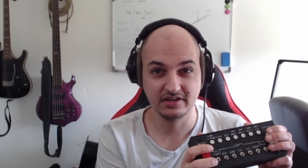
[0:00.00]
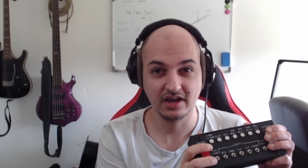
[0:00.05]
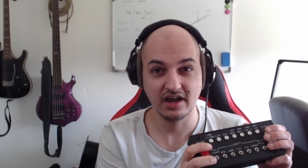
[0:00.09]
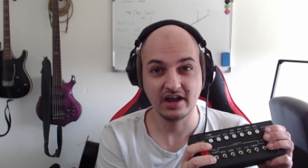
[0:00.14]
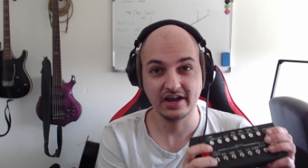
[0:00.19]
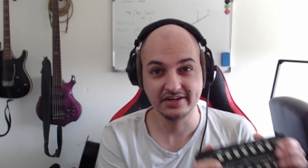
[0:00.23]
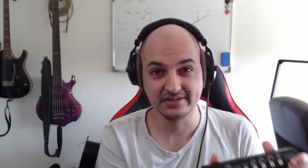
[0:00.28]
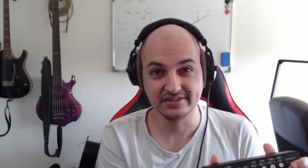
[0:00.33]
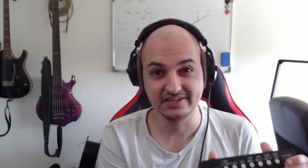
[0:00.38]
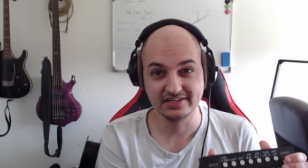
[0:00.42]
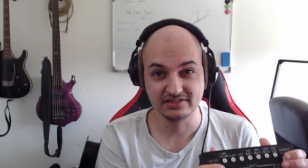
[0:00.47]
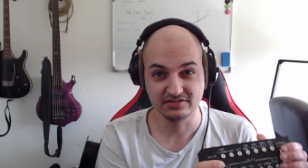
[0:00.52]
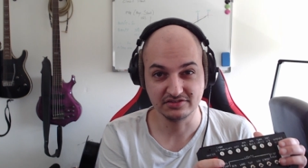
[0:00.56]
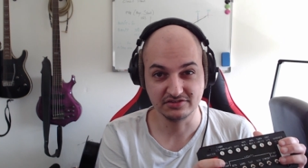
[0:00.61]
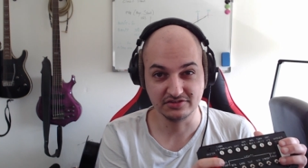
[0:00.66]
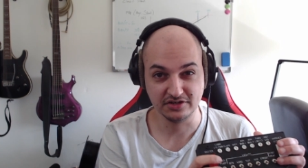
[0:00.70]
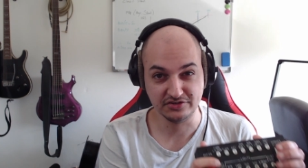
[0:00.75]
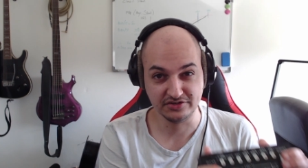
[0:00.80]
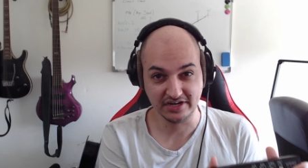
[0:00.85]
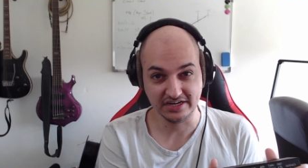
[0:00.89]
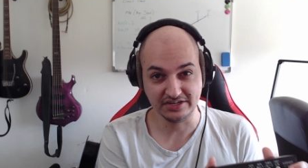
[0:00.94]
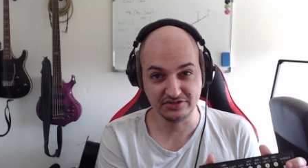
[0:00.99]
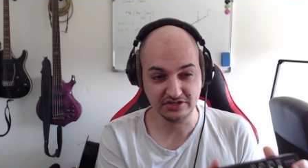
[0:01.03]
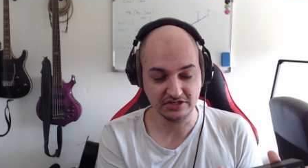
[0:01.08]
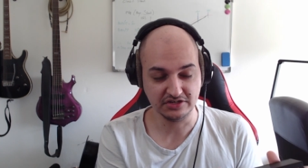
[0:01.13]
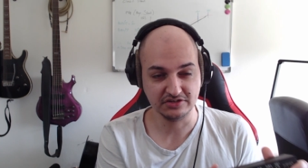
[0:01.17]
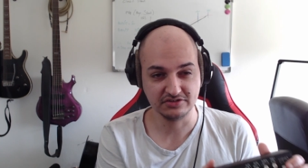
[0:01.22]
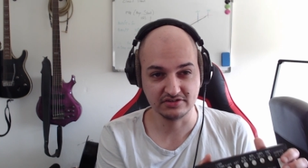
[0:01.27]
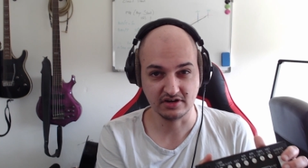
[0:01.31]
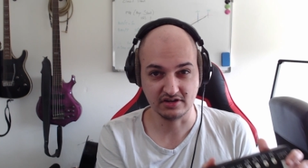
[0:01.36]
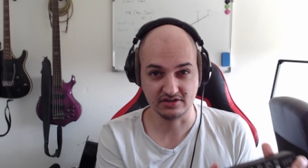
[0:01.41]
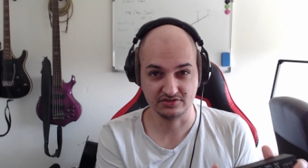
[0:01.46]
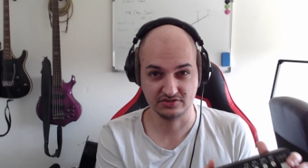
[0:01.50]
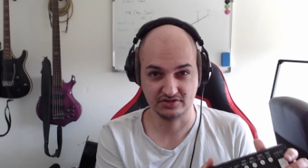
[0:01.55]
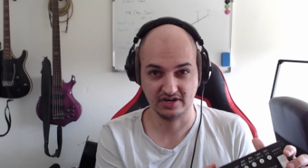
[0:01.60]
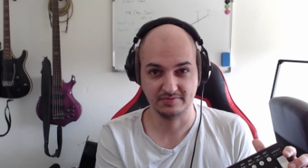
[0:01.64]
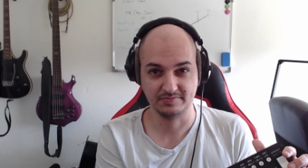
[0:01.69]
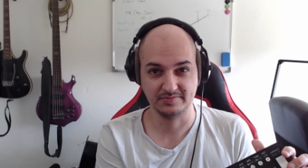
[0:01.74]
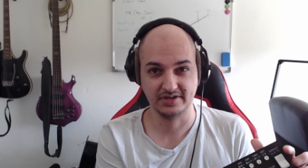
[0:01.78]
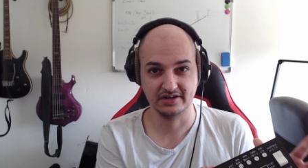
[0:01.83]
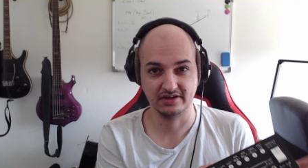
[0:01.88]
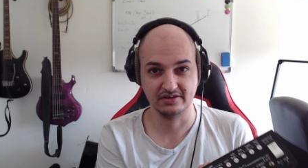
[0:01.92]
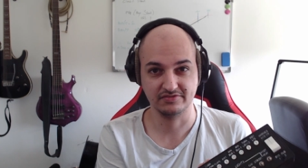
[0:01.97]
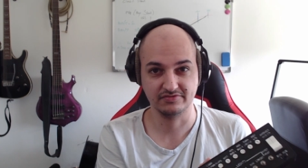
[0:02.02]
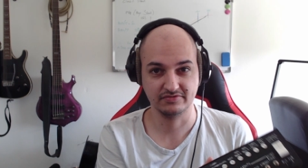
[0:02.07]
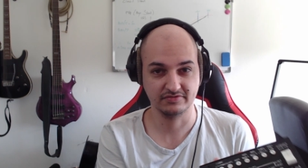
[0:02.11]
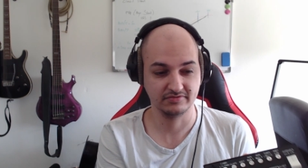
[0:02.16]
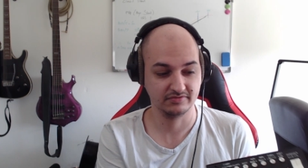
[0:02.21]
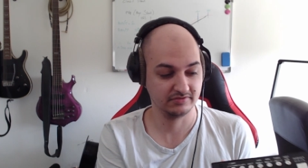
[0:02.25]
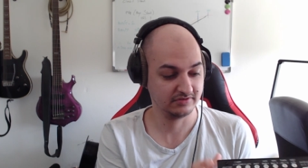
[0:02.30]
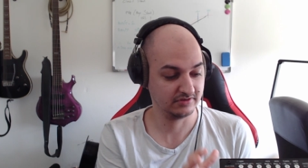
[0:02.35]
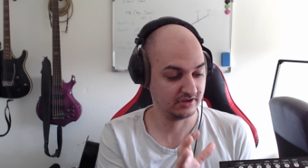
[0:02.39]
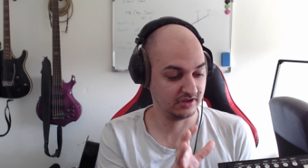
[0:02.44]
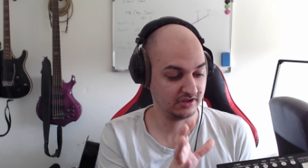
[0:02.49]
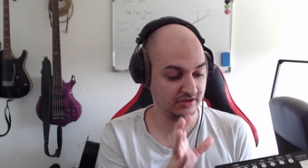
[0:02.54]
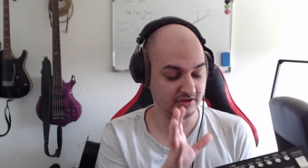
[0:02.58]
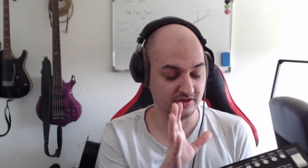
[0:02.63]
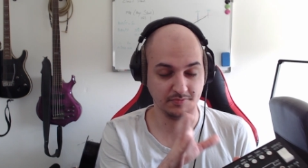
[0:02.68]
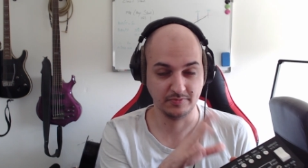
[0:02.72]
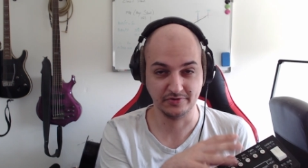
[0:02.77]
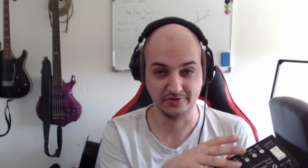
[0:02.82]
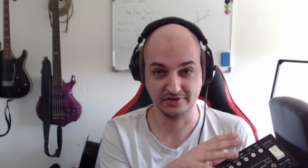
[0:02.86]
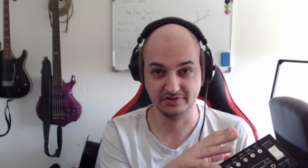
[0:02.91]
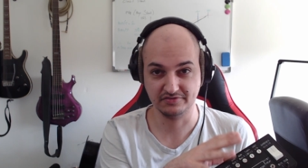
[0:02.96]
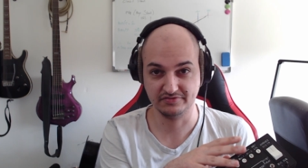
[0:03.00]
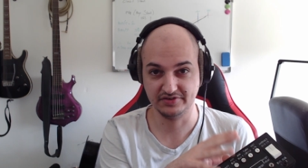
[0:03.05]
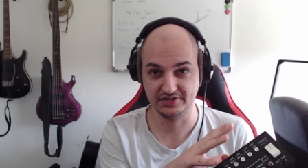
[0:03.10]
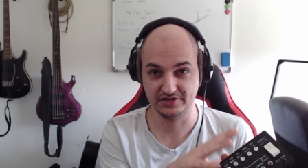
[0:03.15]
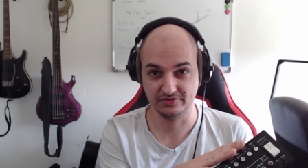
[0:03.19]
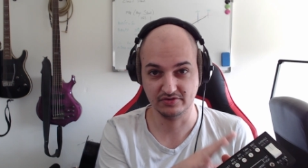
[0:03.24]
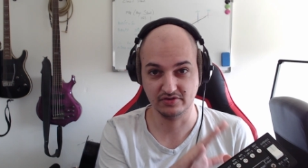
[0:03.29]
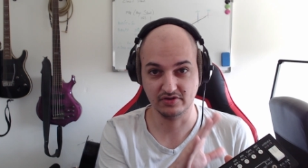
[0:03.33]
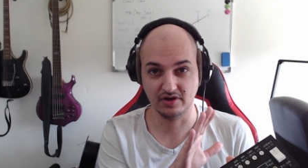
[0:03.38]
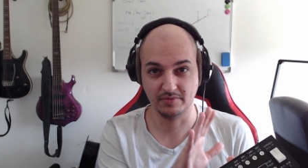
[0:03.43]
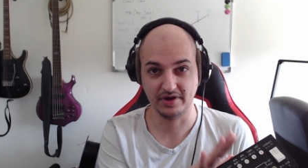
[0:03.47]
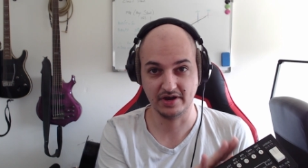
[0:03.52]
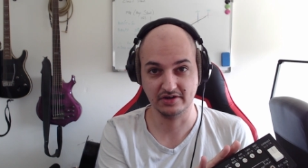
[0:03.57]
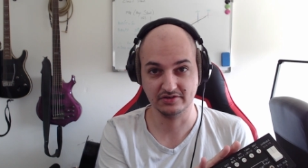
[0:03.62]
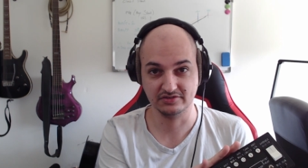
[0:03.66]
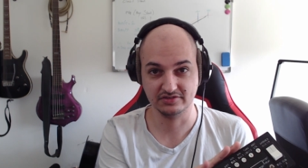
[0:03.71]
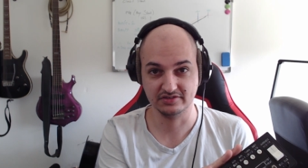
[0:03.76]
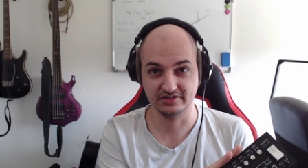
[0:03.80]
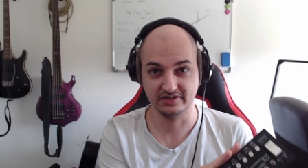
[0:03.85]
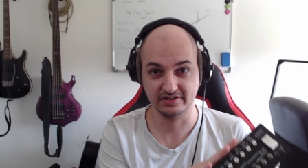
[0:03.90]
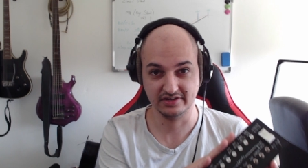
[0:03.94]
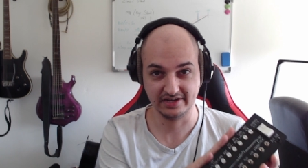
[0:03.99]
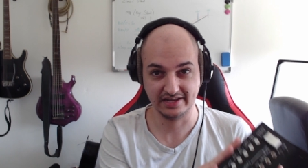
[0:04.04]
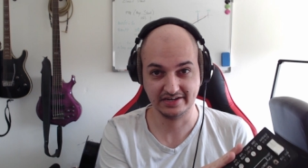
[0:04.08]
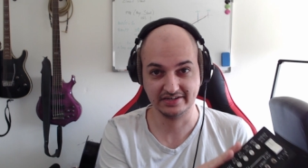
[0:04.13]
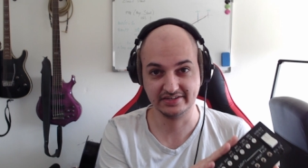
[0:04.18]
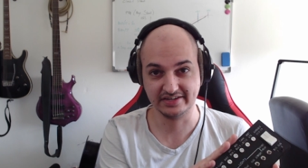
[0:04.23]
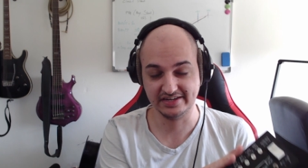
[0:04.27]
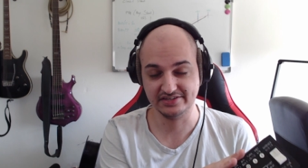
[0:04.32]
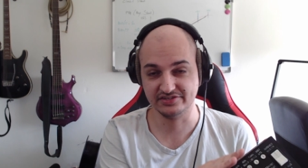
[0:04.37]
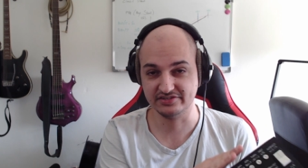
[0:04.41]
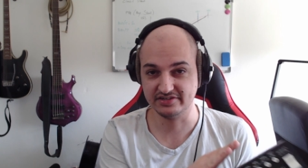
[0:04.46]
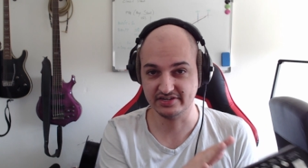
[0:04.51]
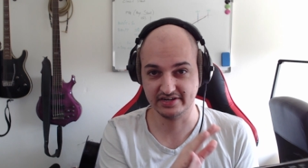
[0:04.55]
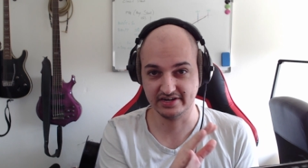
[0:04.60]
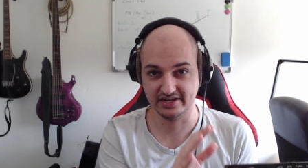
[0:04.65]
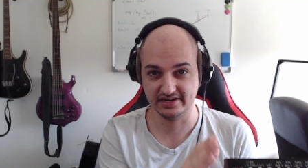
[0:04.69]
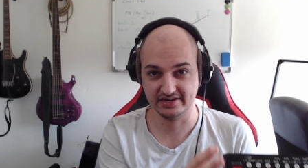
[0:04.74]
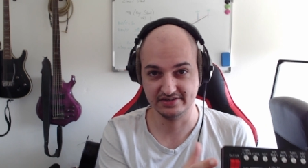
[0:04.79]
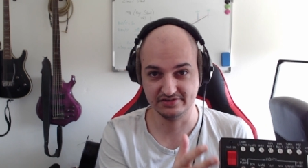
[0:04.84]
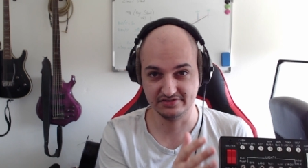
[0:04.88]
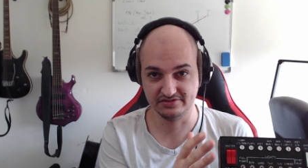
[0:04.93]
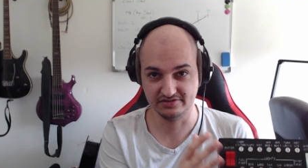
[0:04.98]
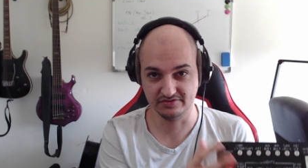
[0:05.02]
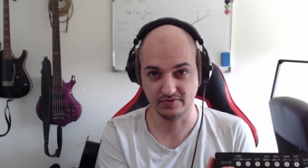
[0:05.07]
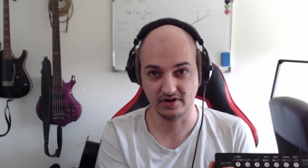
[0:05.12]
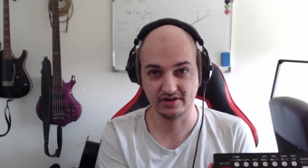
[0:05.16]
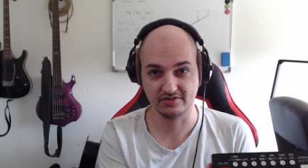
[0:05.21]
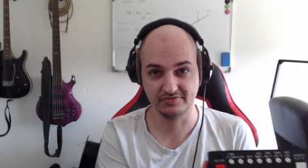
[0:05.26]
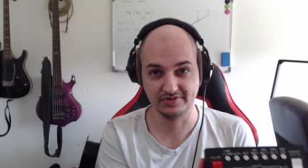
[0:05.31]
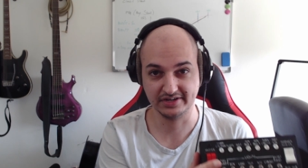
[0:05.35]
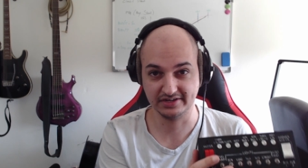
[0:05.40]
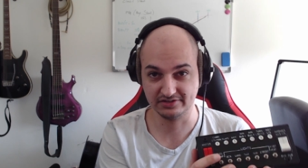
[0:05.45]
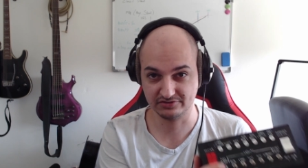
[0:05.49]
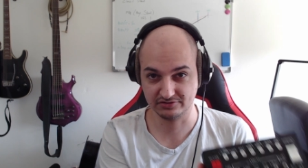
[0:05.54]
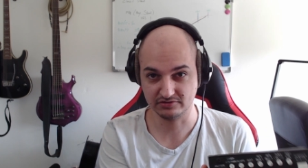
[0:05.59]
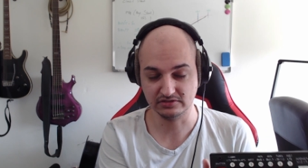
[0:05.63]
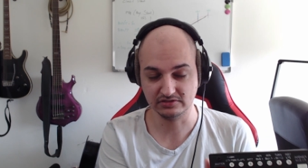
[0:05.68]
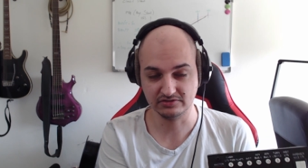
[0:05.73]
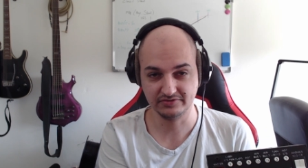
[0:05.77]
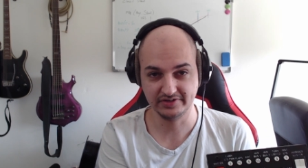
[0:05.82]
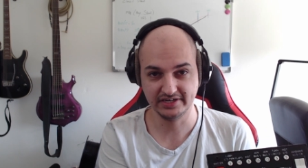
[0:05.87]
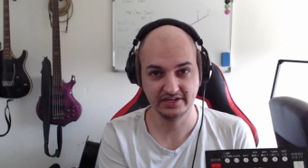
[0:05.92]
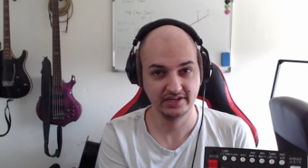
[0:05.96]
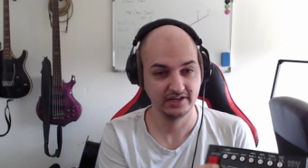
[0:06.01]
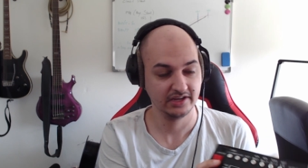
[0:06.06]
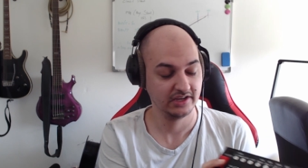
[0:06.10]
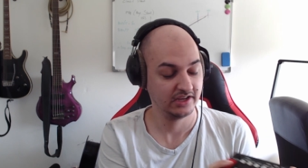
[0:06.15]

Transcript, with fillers: ideas and suggestions last time that I've uh, uploaded a video about the encasing and the wiring and soldering.